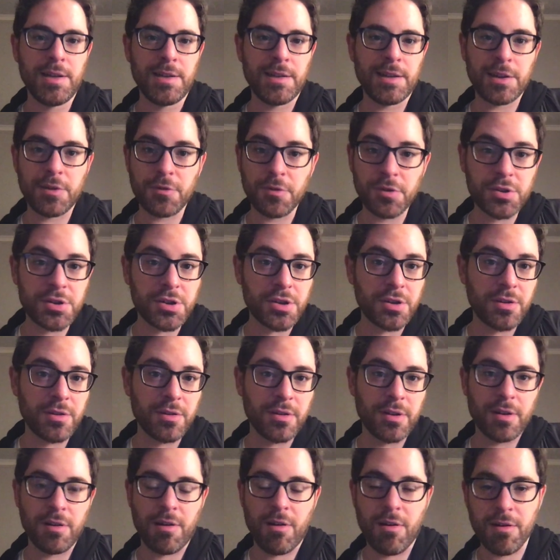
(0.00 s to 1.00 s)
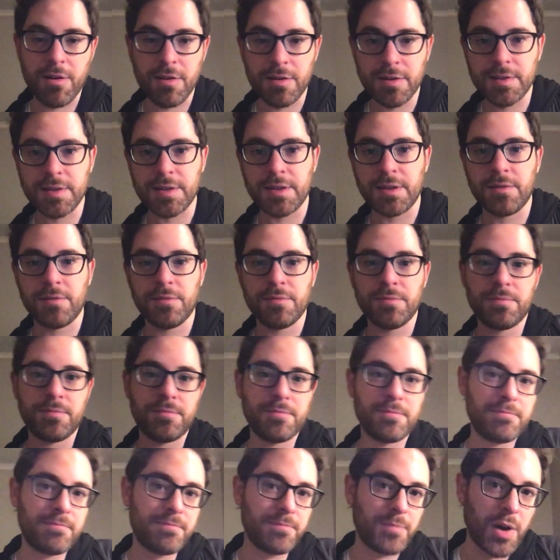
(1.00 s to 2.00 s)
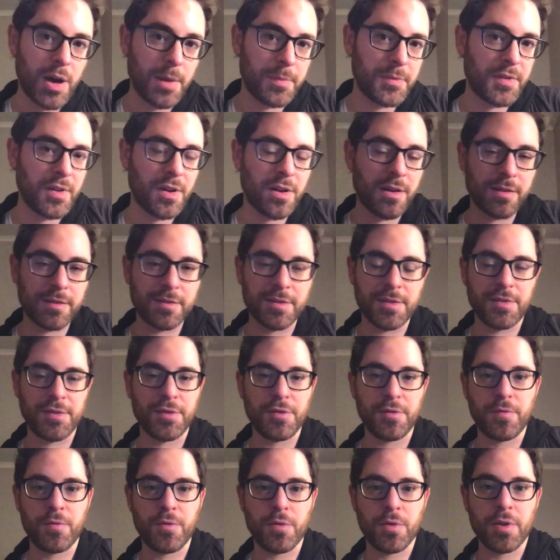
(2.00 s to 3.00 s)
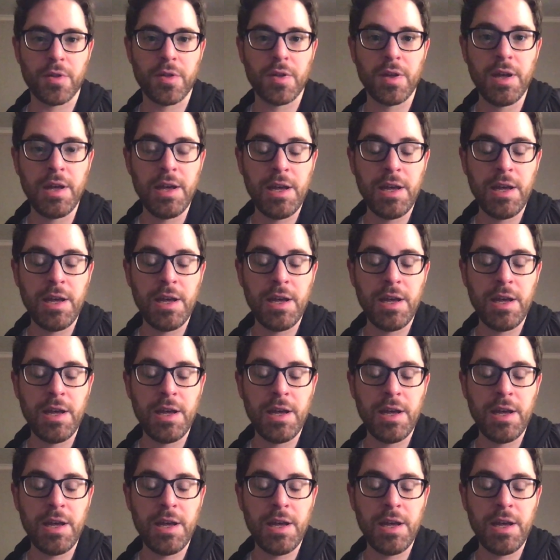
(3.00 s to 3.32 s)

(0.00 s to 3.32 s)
literature and art and pop songs and so forth,